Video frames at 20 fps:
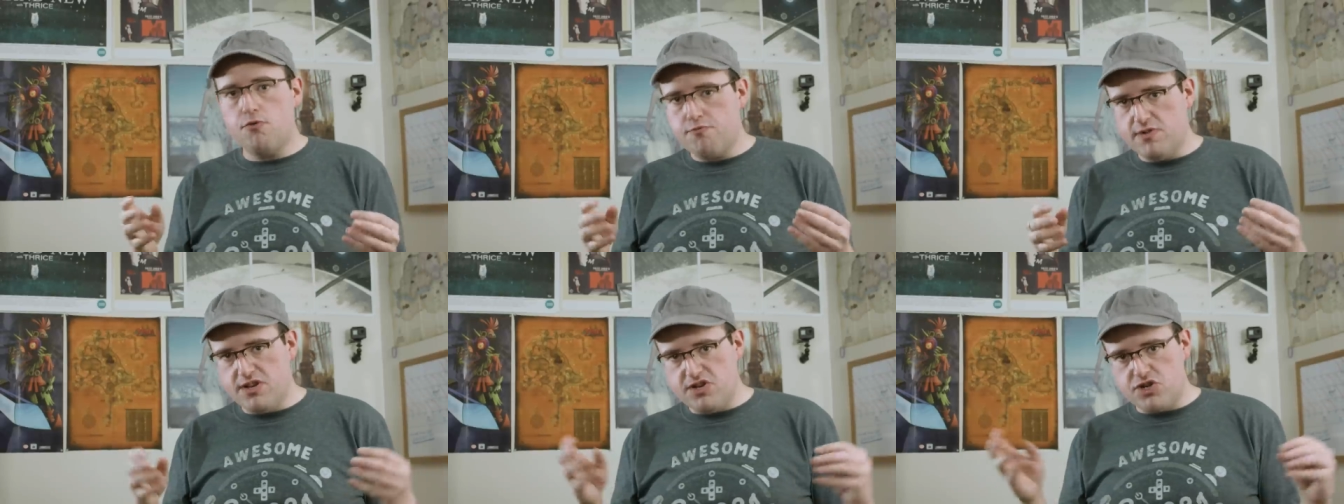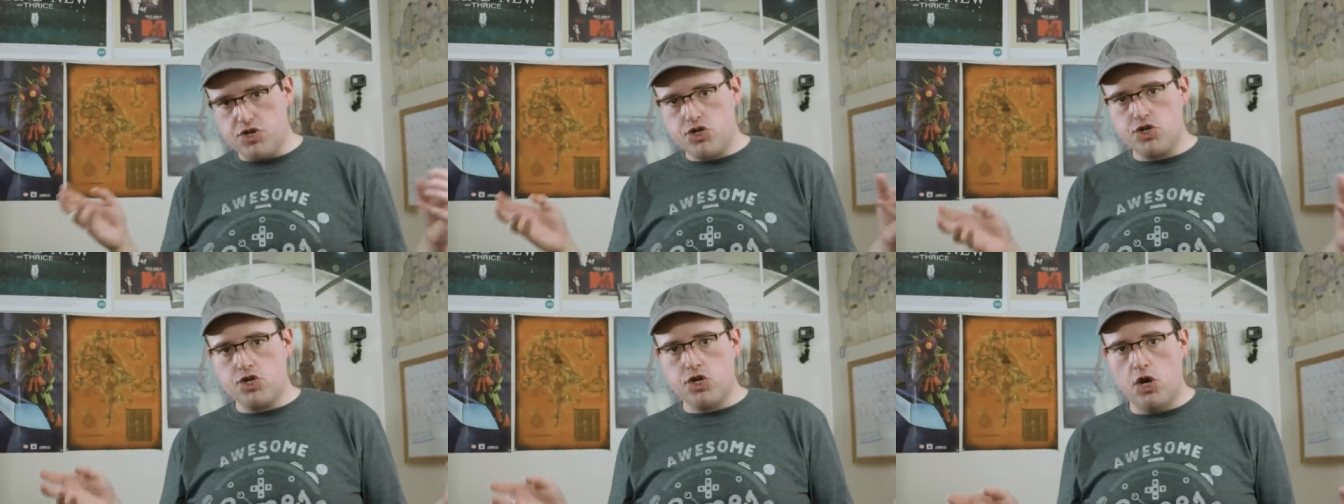
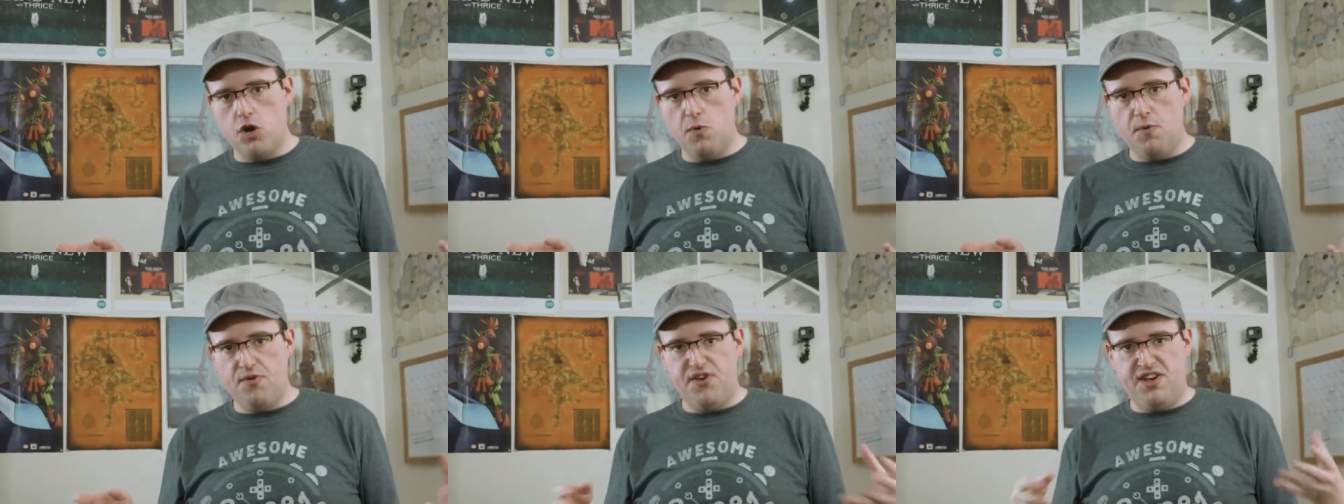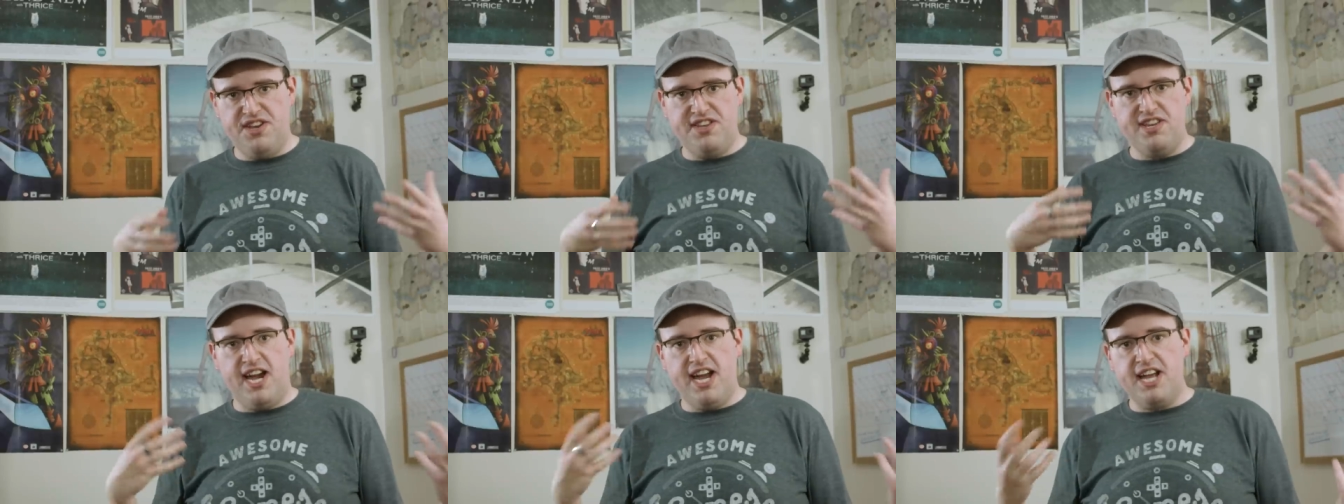written show with
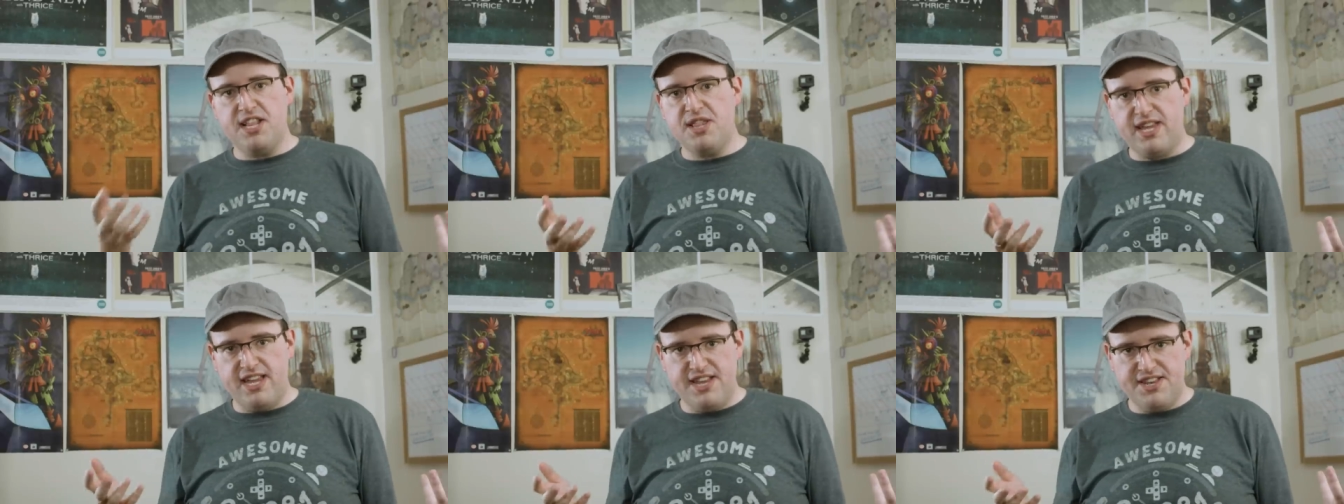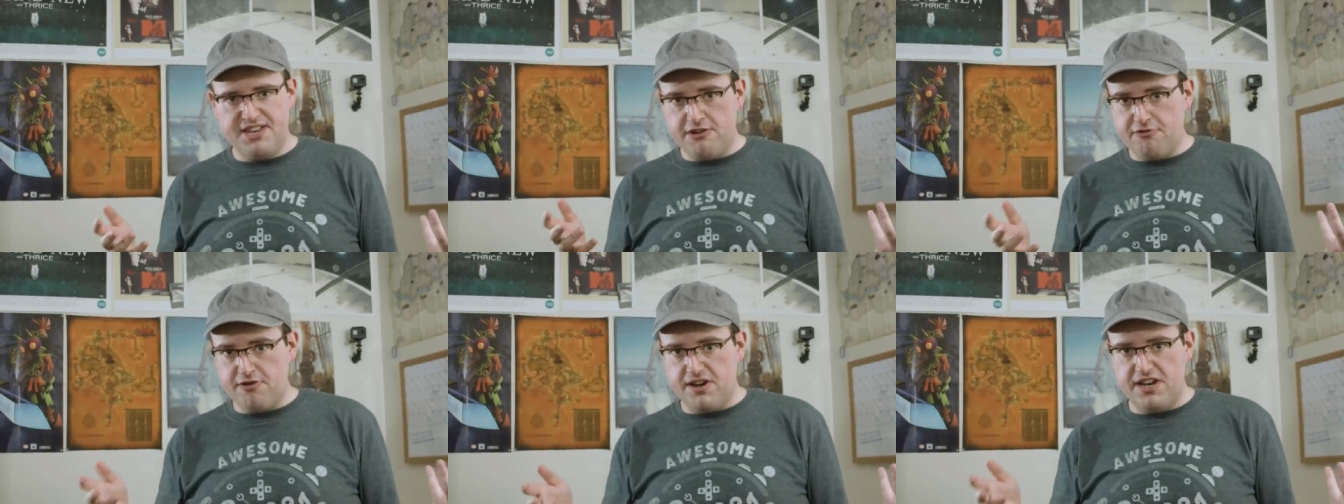a tightly
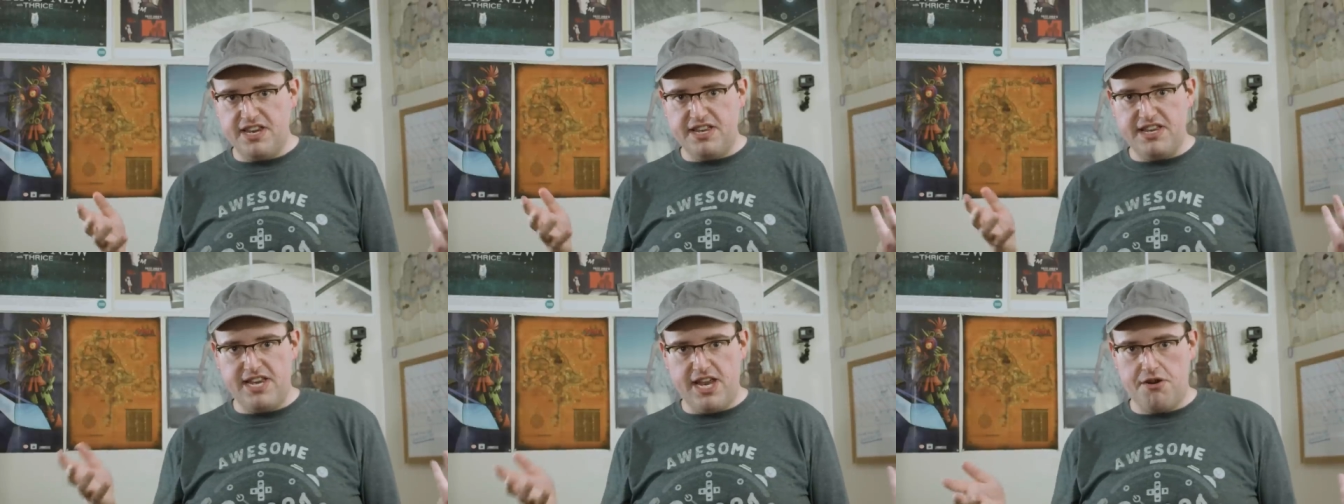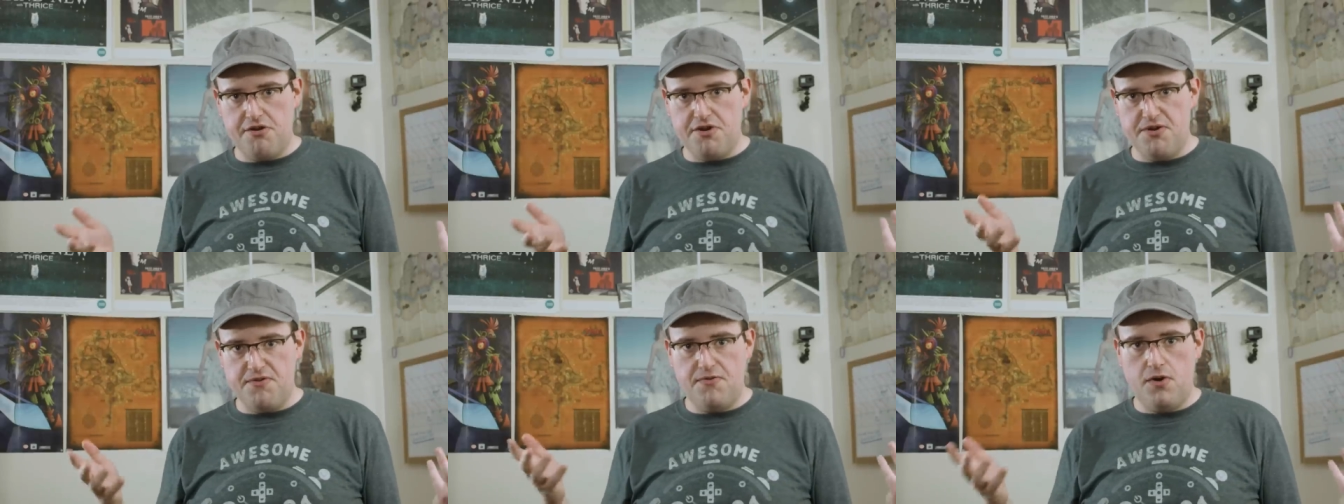integrated
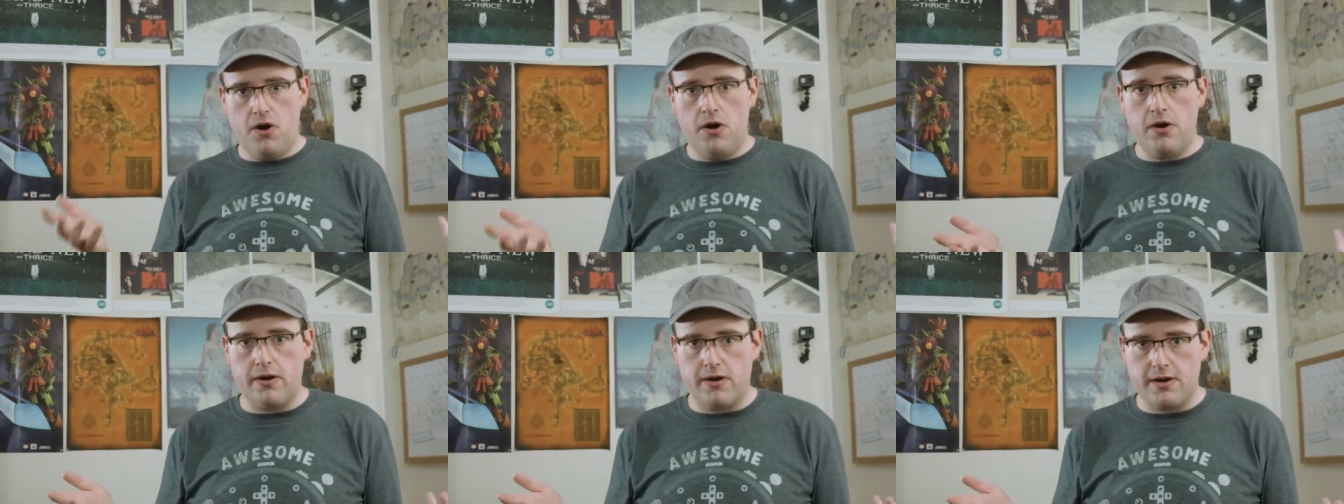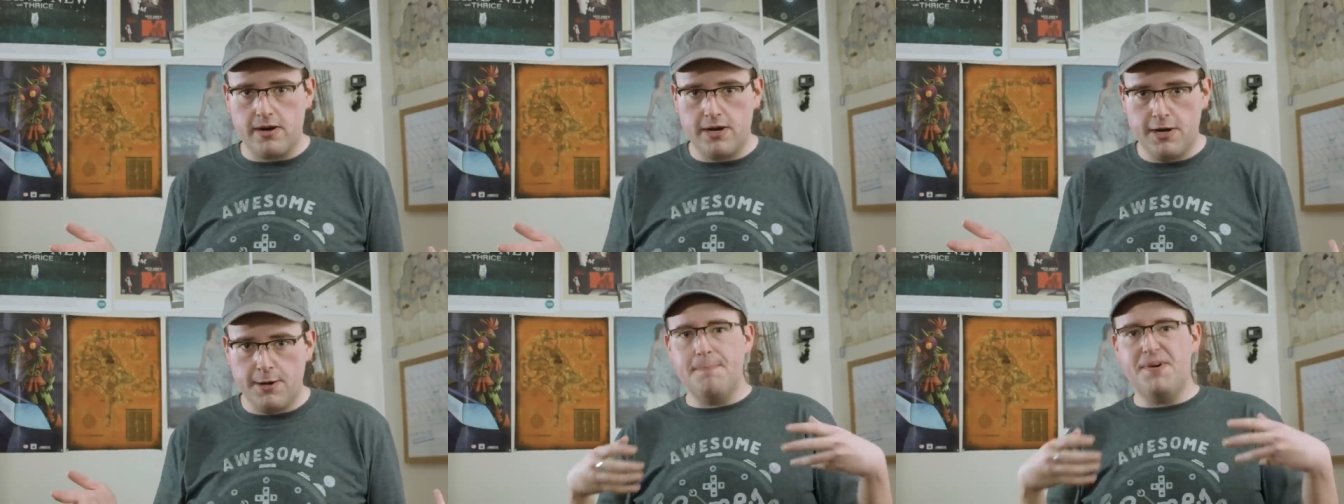narrative arc.